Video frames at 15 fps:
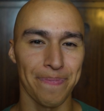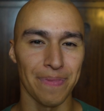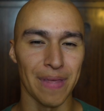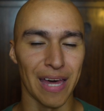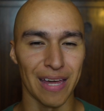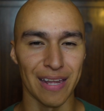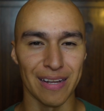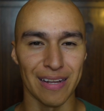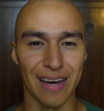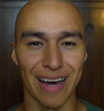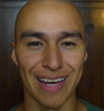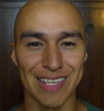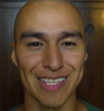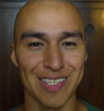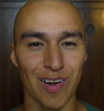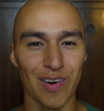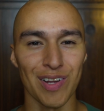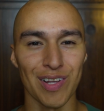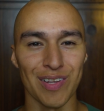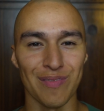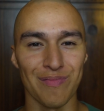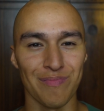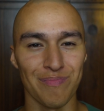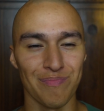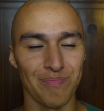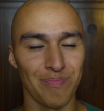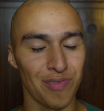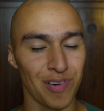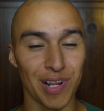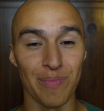And I started
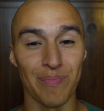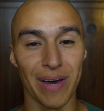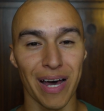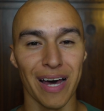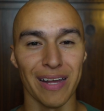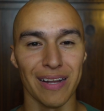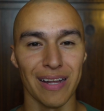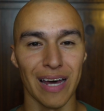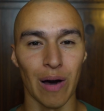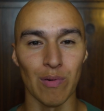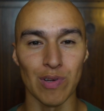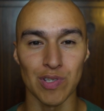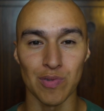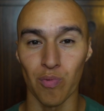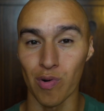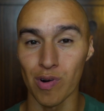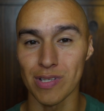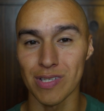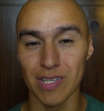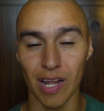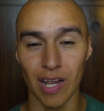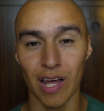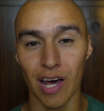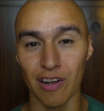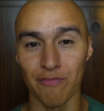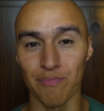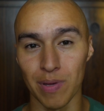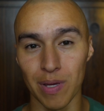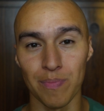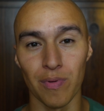pretty bad. I was worse than a lot
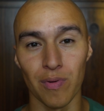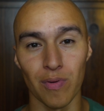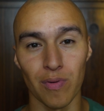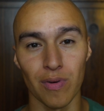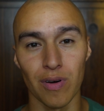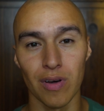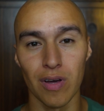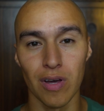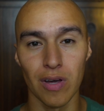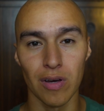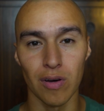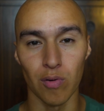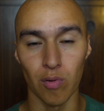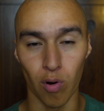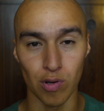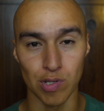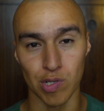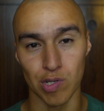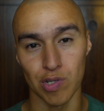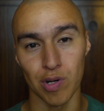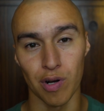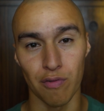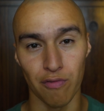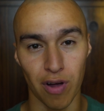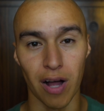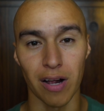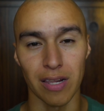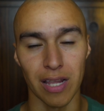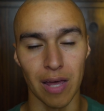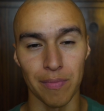of people who also started
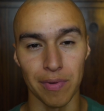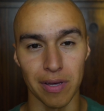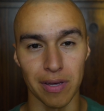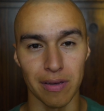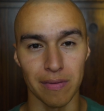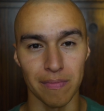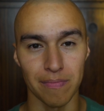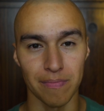rock climbing.